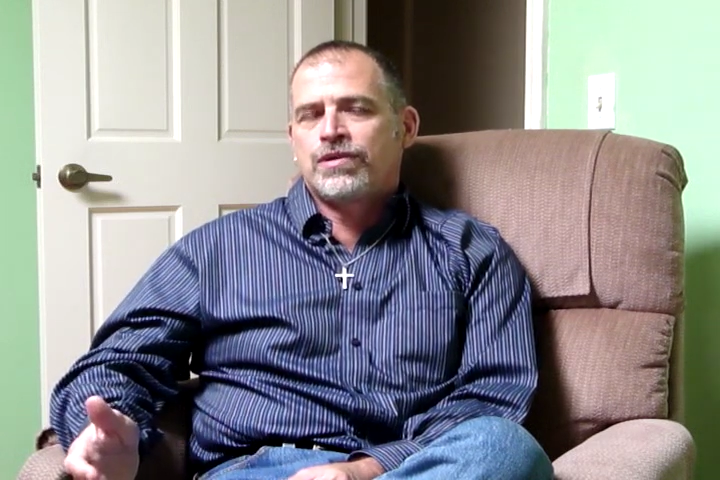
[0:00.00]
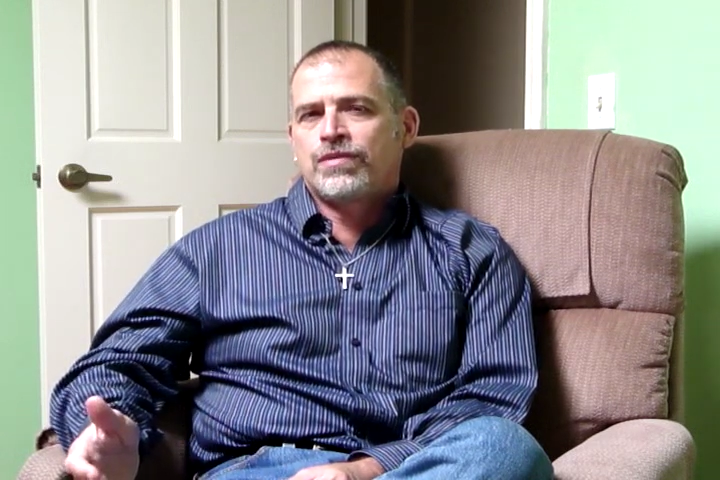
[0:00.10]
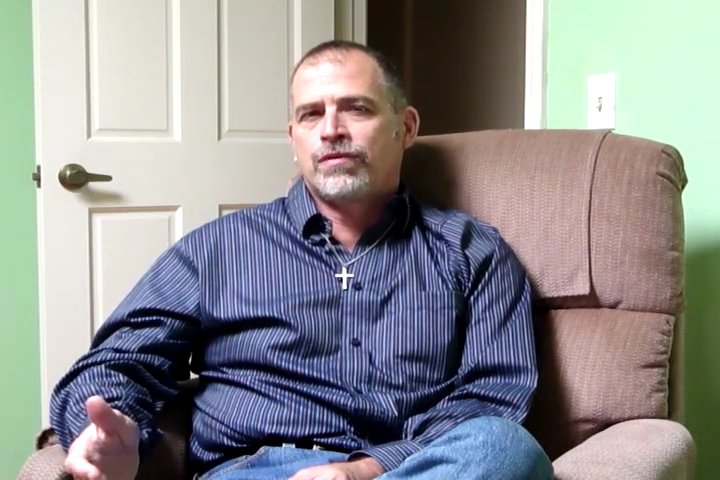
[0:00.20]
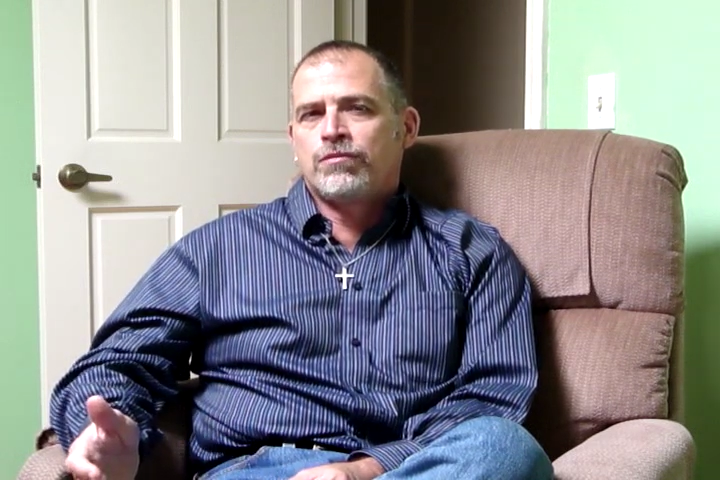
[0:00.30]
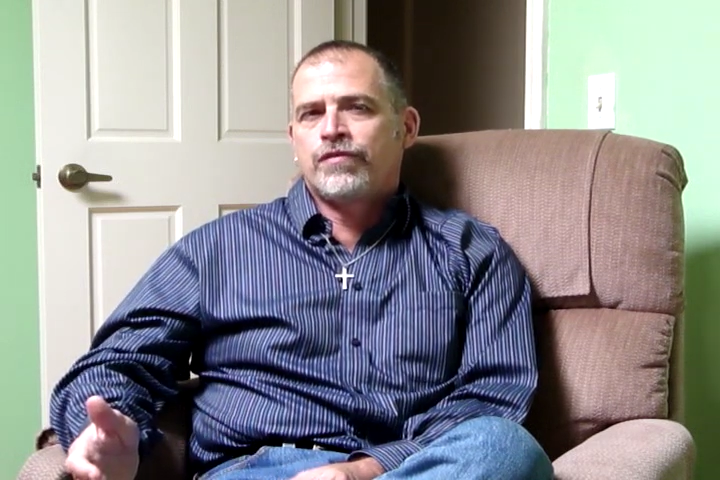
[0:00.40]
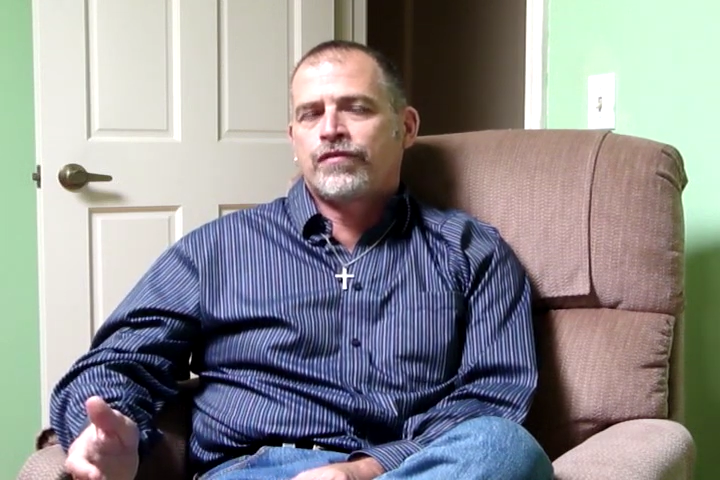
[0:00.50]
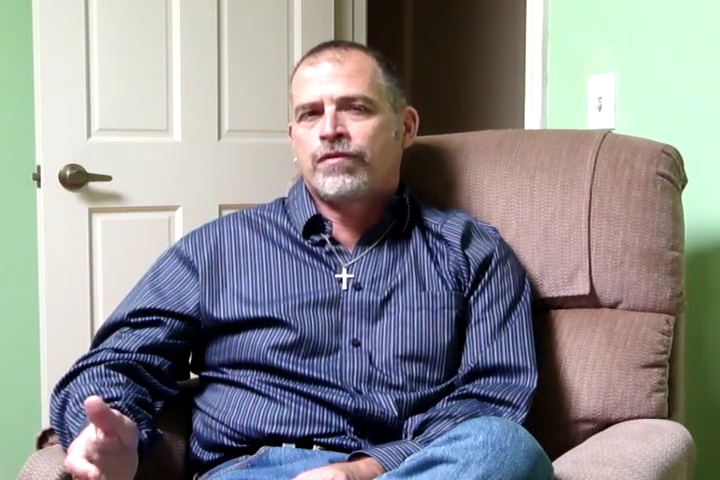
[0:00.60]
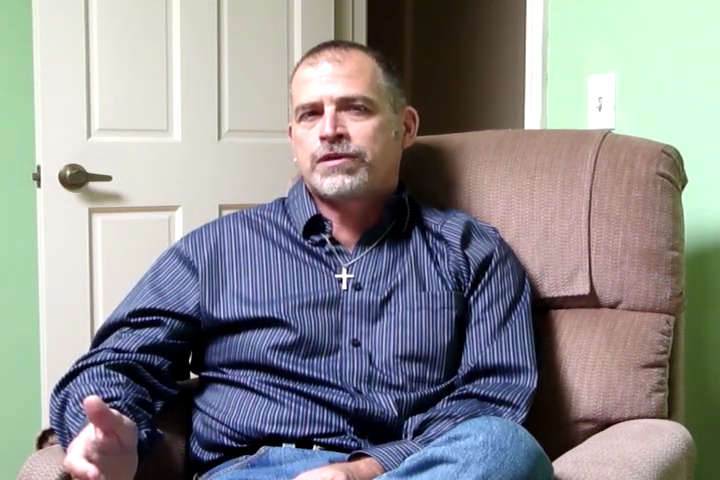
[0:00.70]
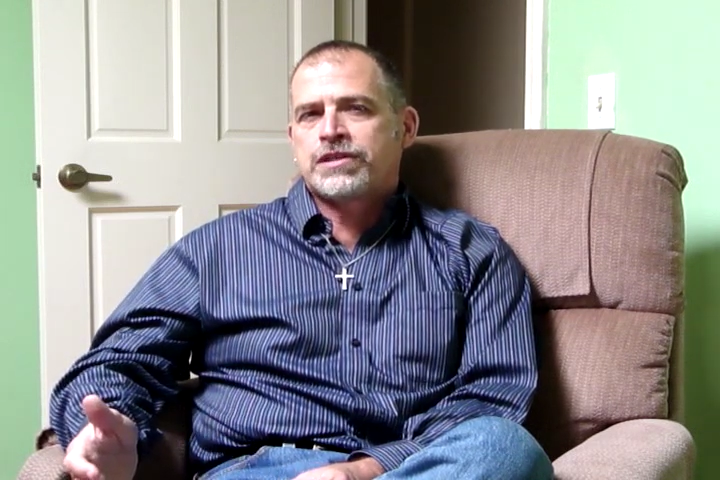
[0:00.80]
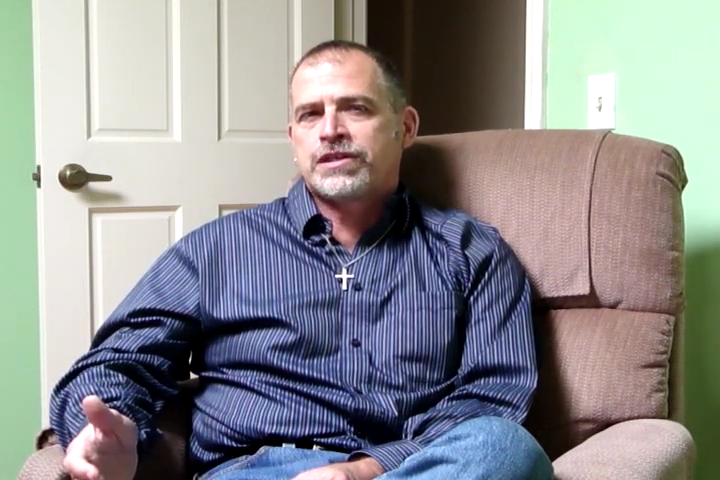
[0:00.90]
remove it
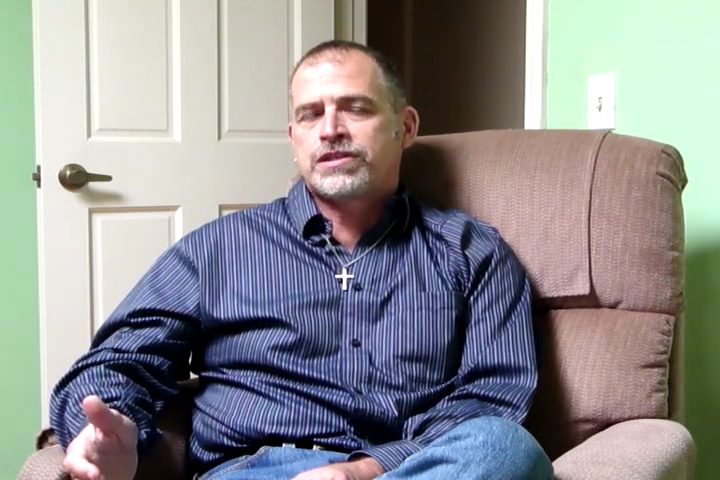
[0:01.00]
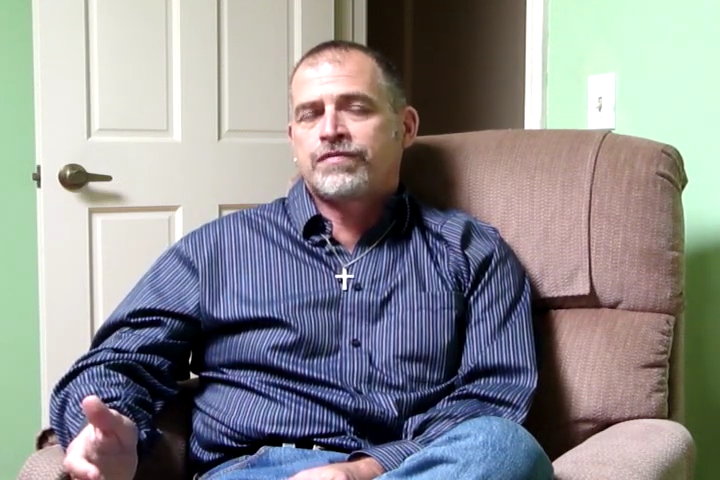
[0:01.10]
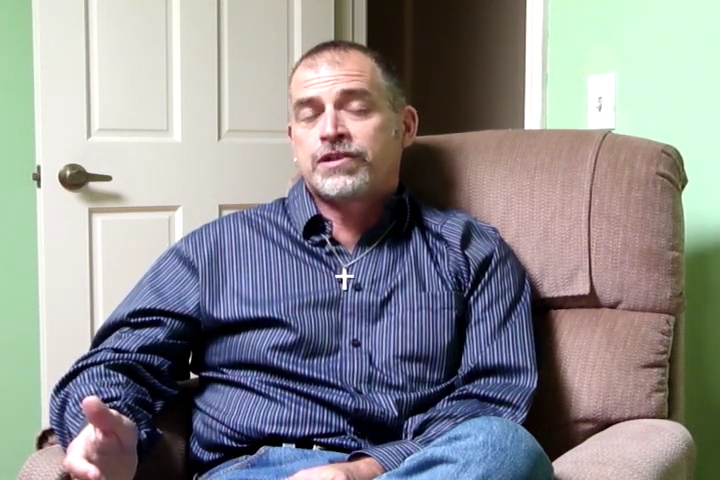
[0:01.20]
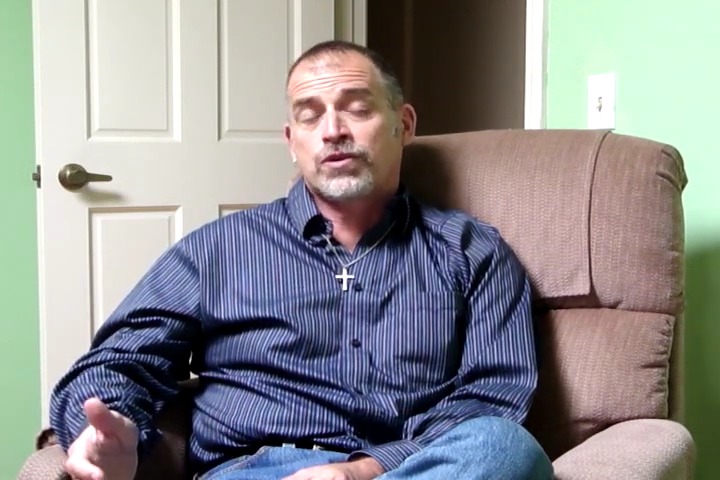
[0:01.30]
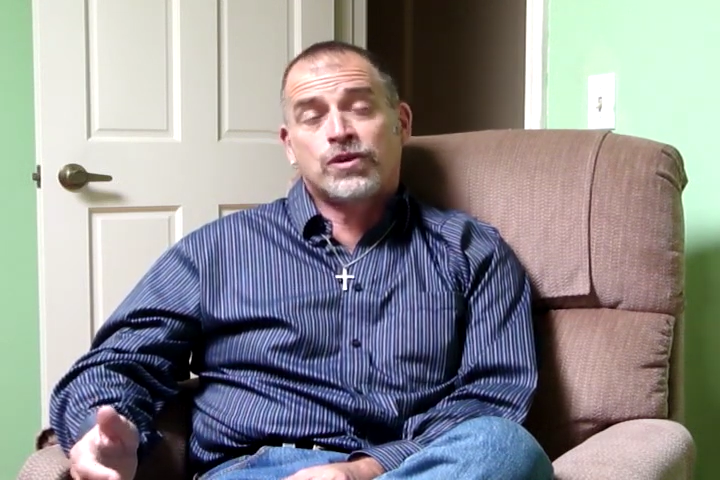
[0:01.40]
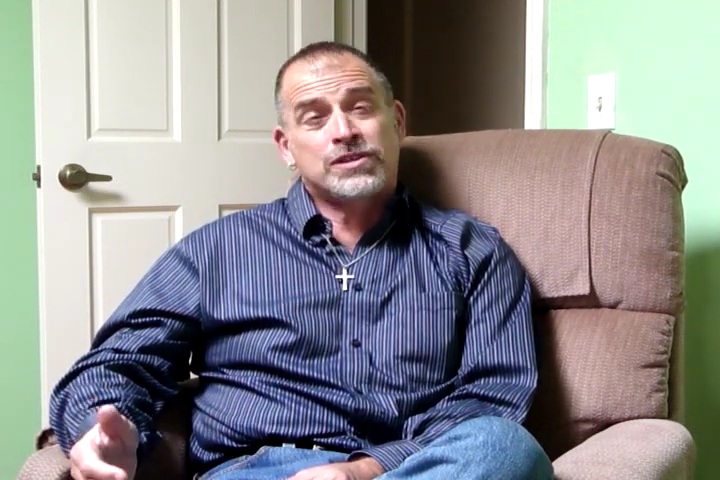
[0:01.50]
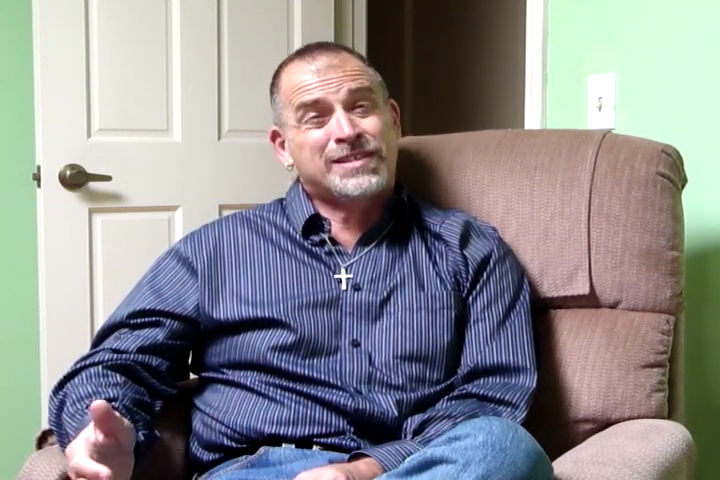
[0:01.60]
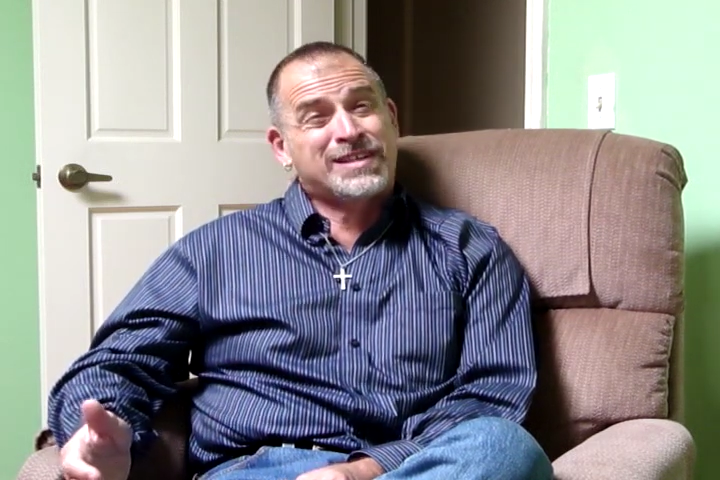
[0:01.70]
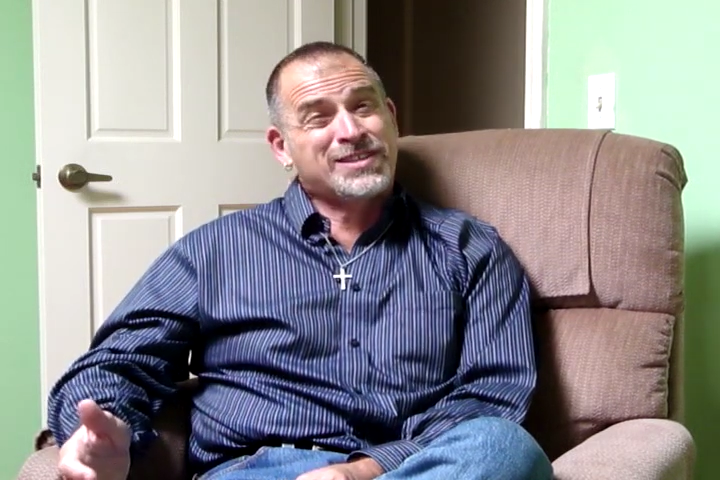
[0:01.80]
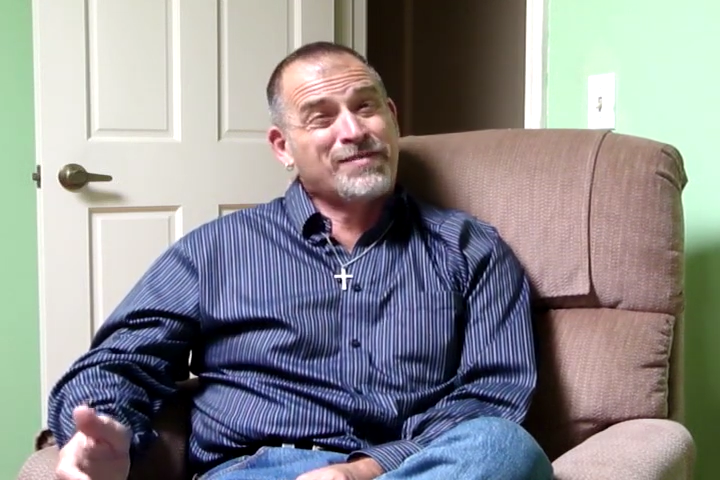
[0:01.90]
from its list of disorders
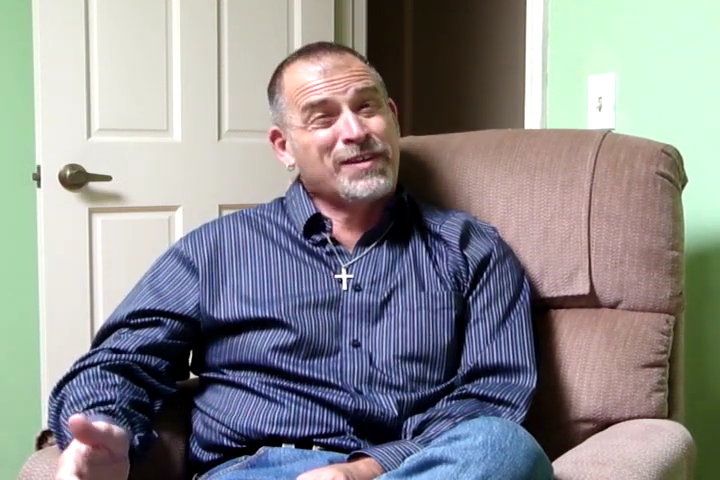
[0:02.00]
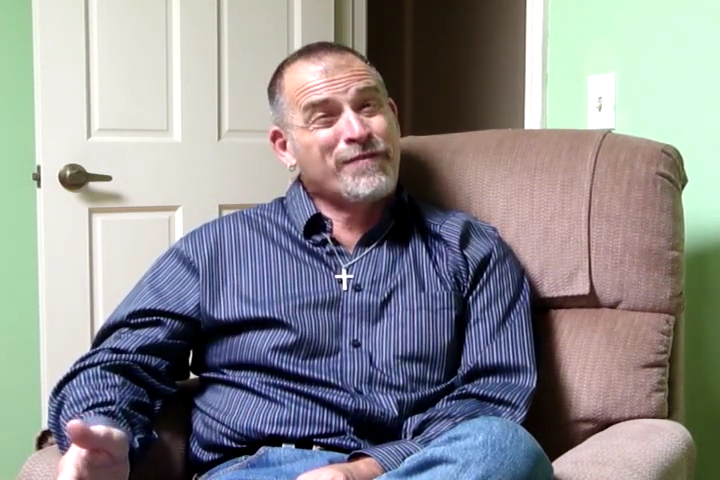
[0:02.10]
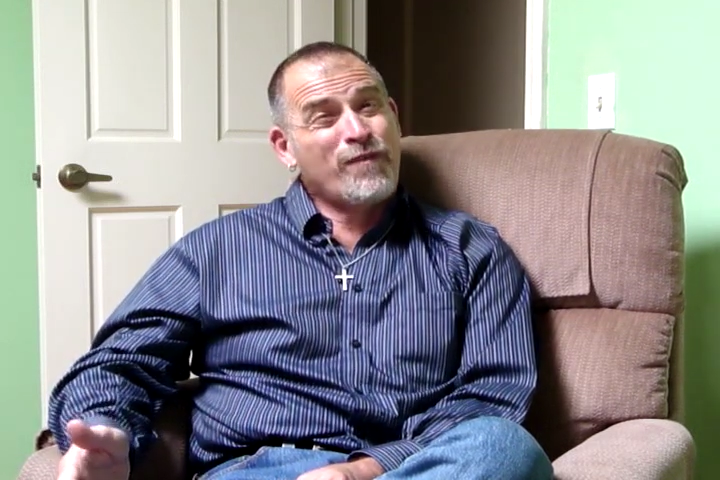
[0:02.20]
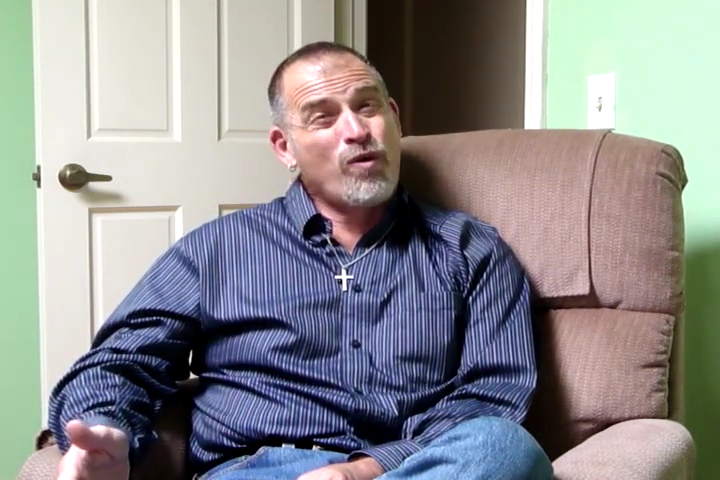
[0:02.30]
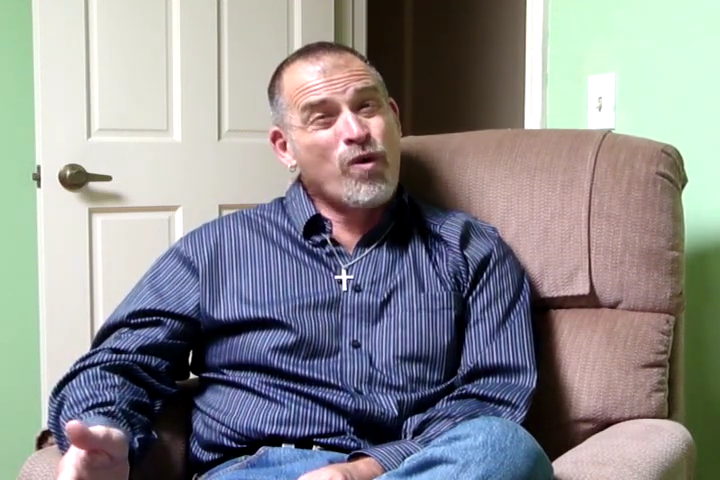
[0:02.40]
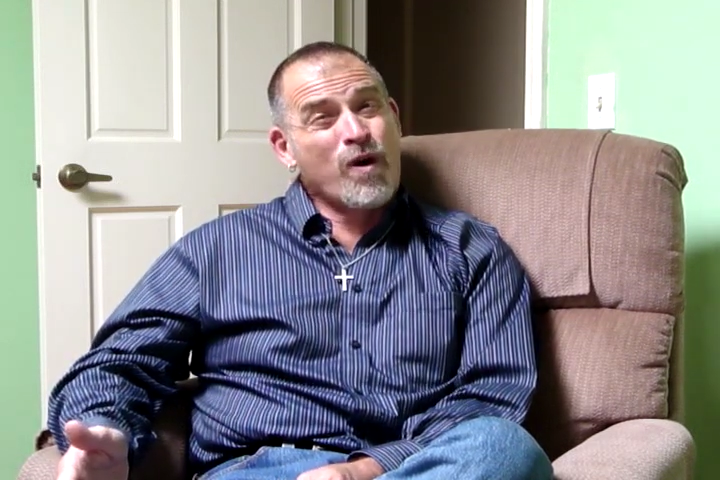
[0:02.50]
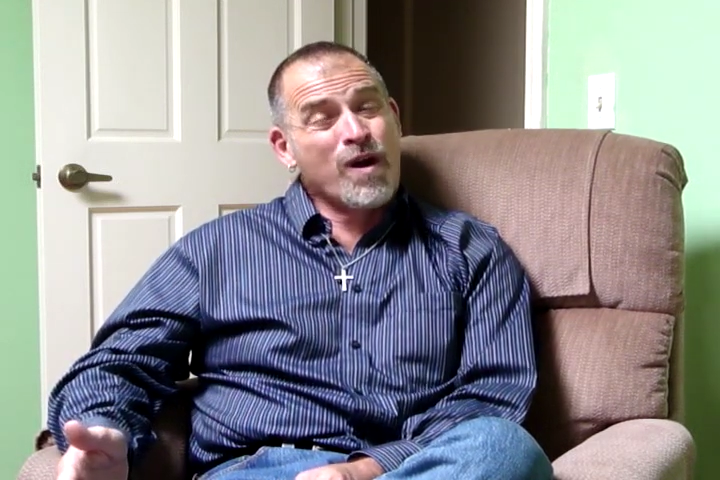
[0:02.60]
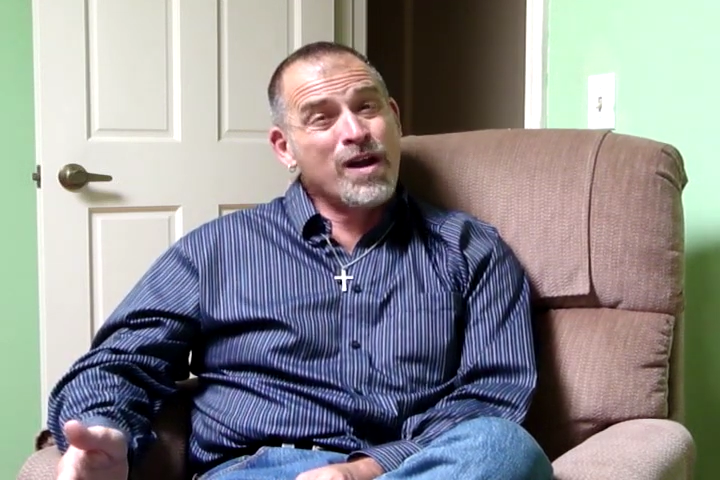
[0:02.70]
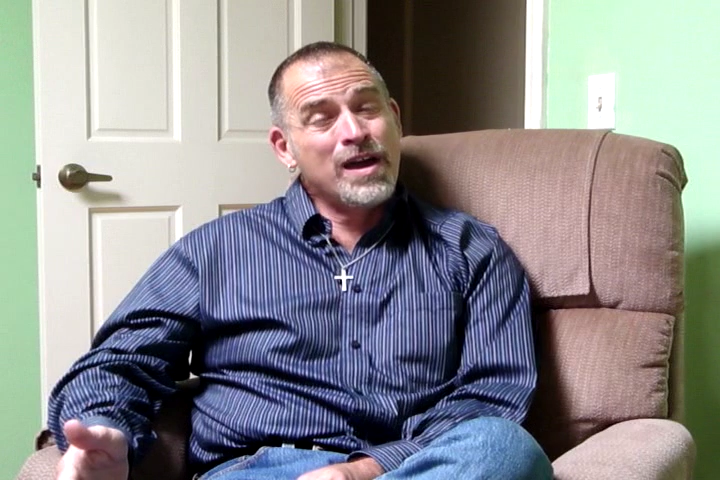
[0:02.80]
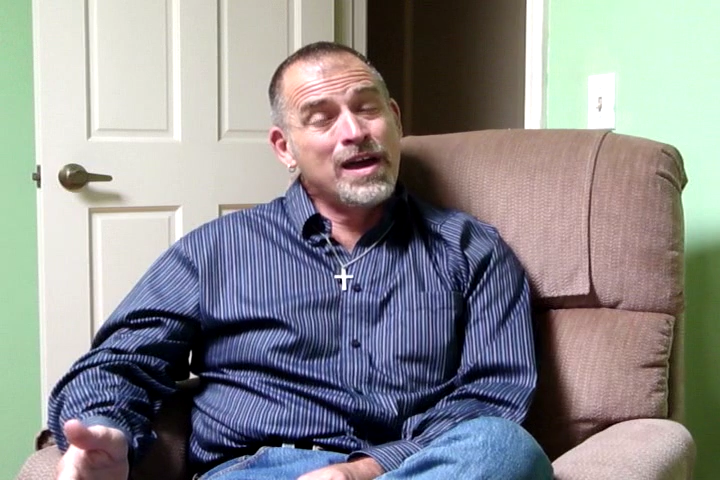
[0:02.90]
until 74.